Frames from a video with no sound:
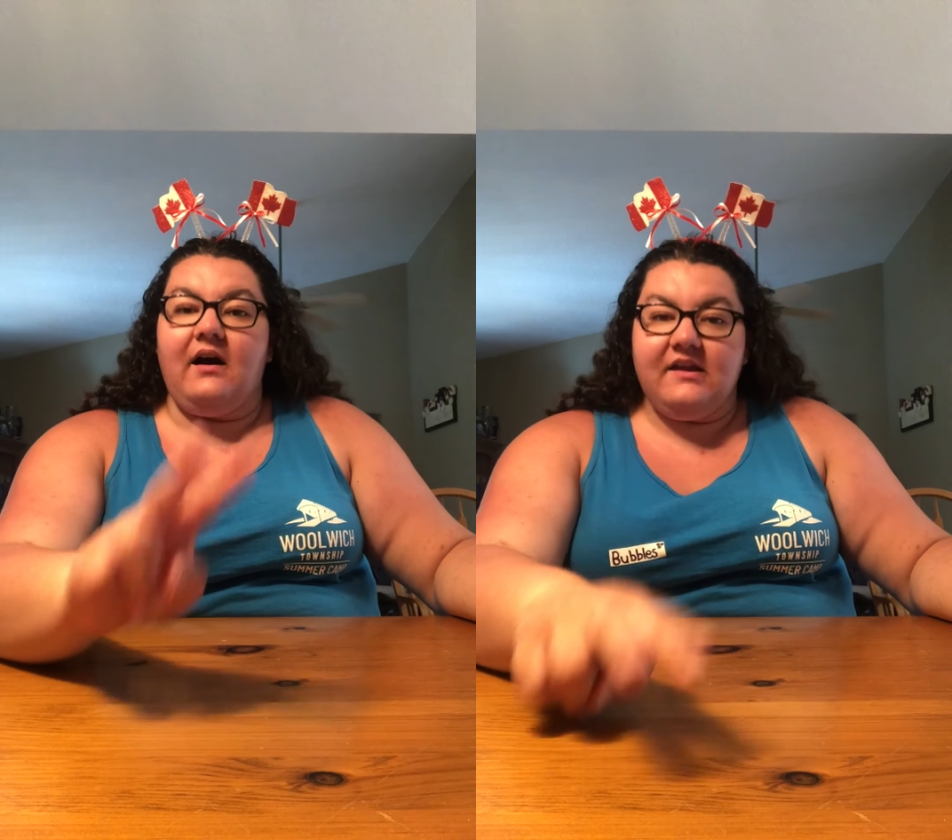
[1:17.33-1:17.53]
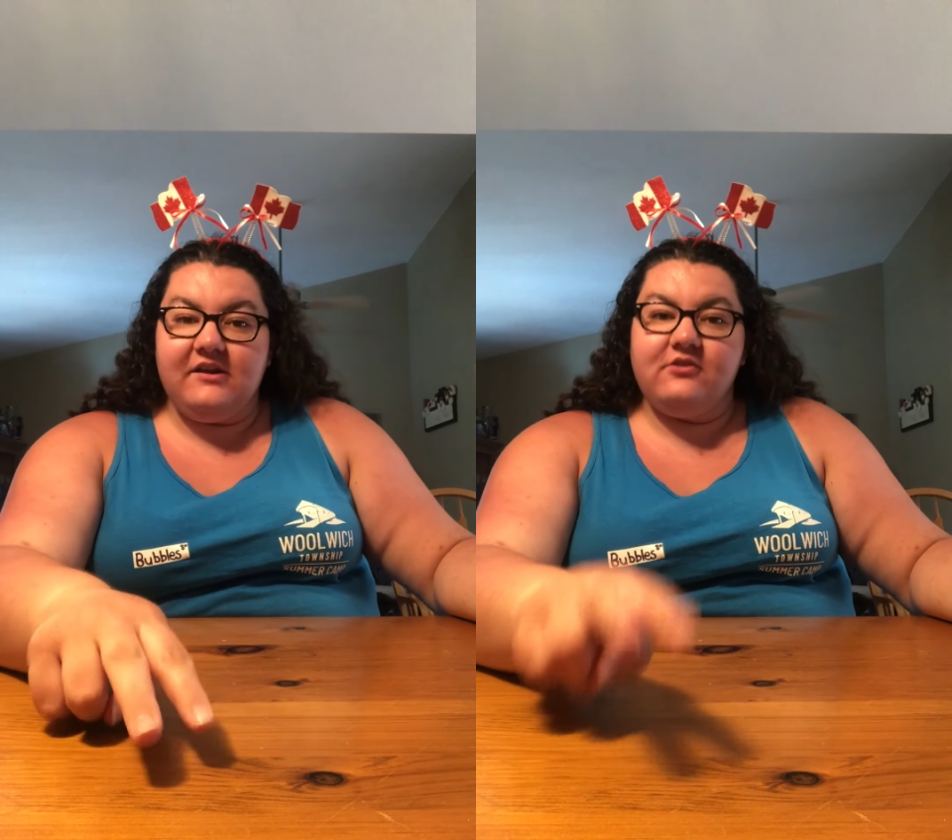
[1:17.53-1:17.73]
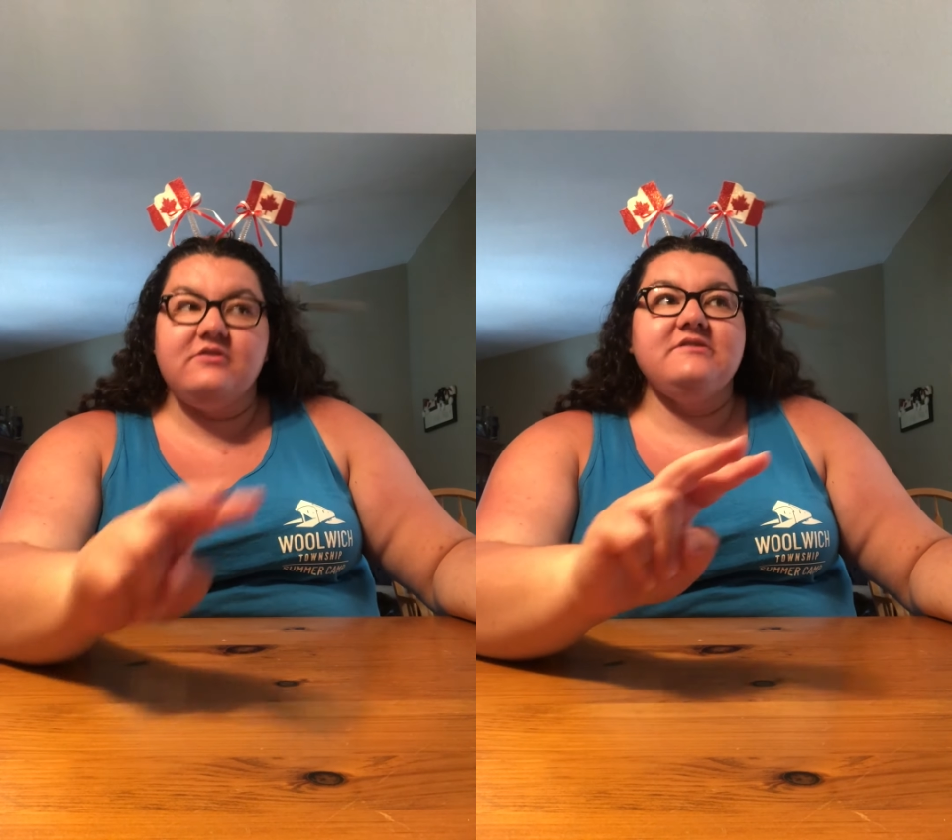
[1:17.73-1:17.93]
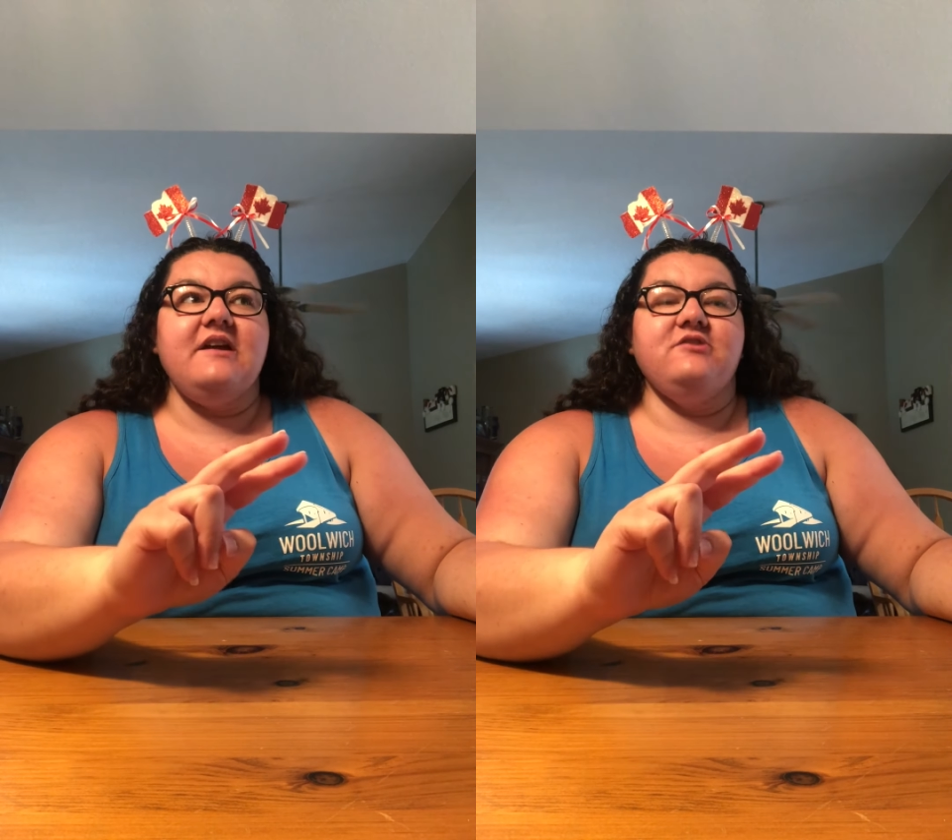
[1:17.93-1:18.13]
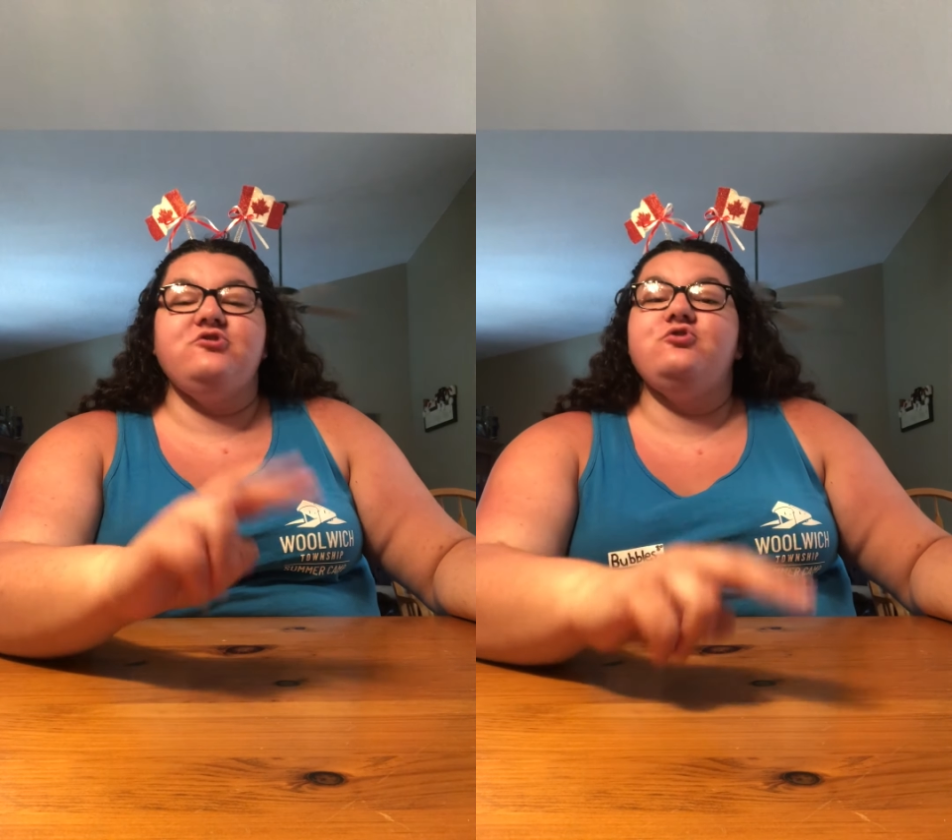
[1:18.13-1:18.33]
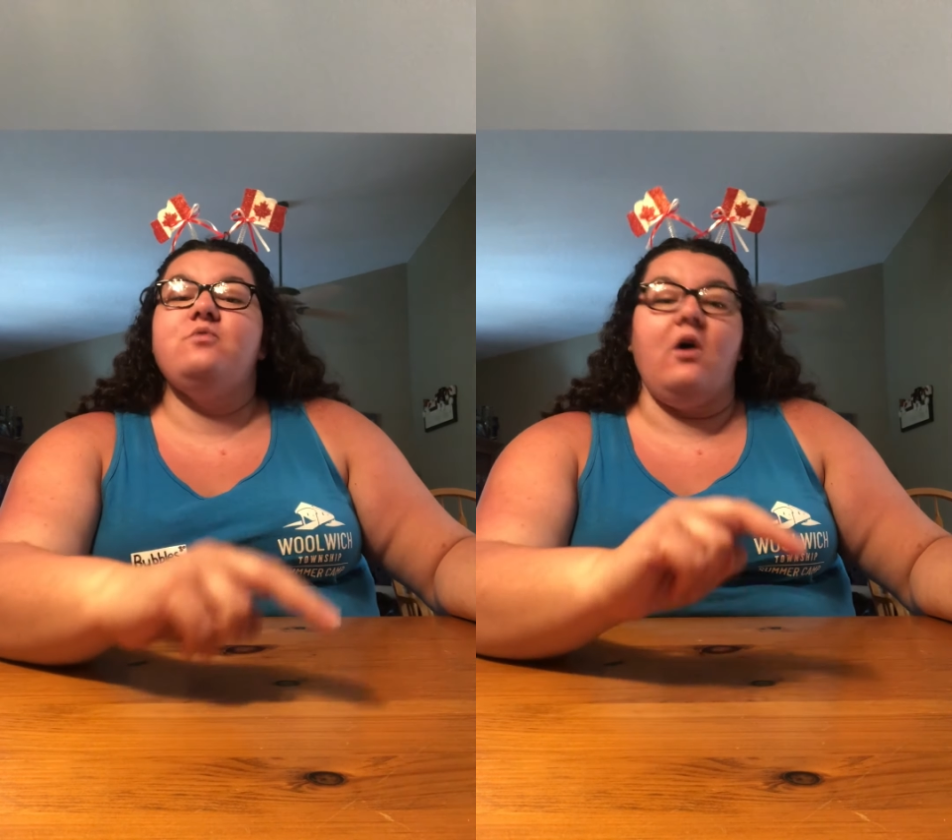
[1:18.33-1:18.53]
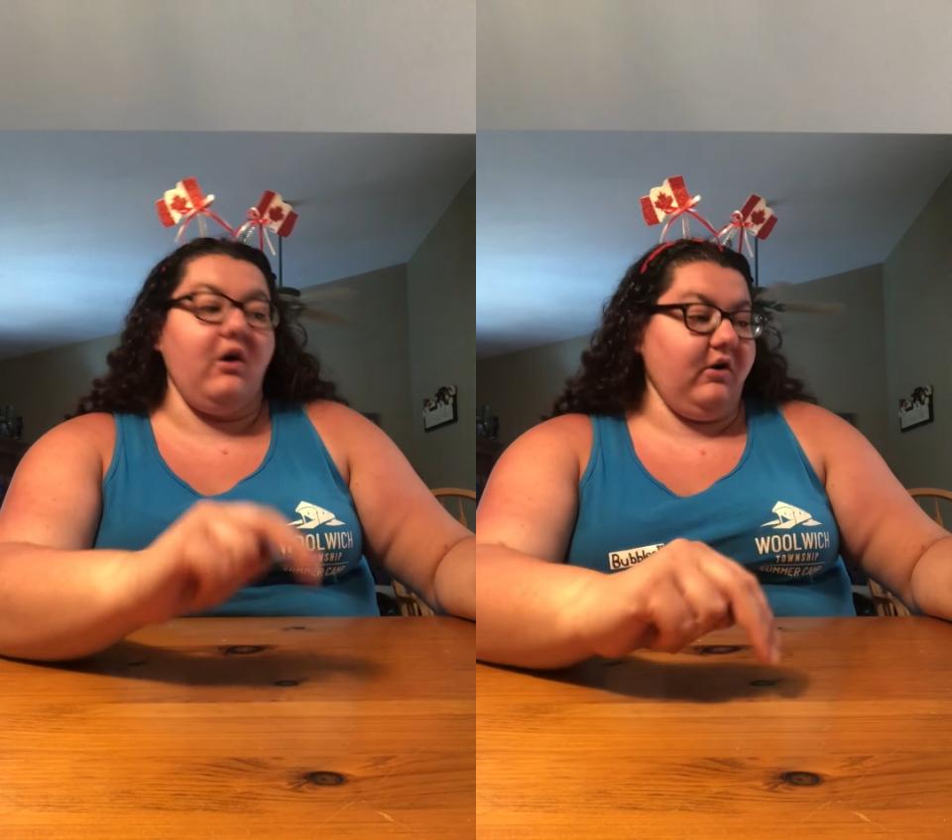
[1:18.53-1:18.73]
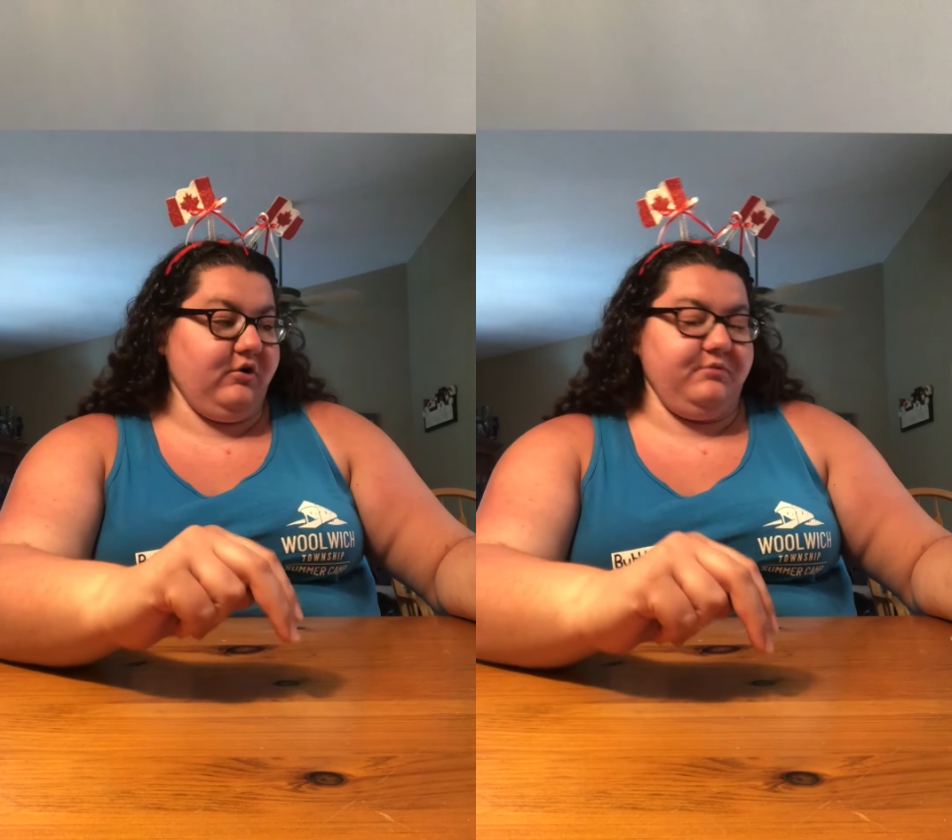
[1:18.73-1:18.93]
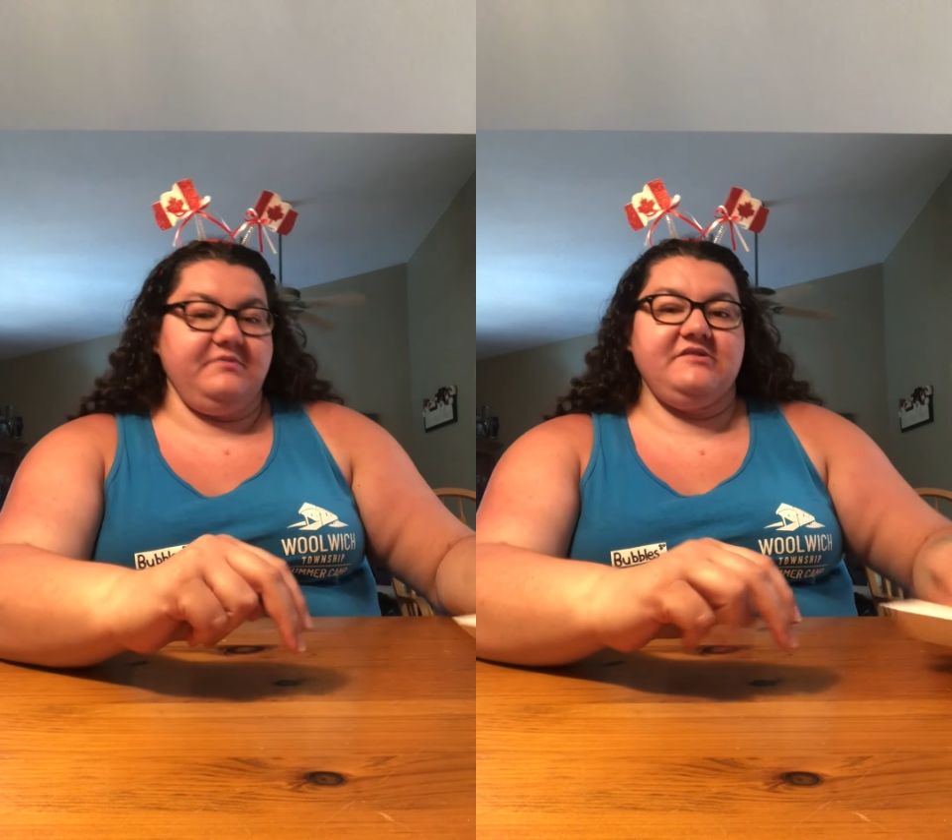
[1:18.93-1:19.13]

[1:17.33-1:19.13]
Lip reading: ears and 2 arms.